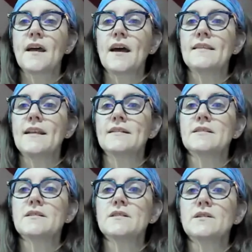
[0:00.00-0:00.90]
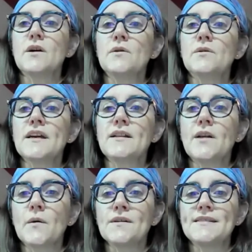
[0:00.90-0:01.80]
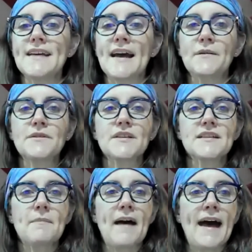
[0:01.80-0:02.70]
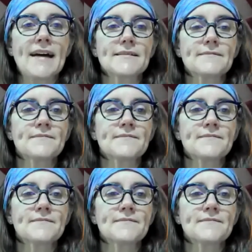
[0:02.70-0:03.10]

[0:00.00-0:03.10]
and then slowly lower down to the mat.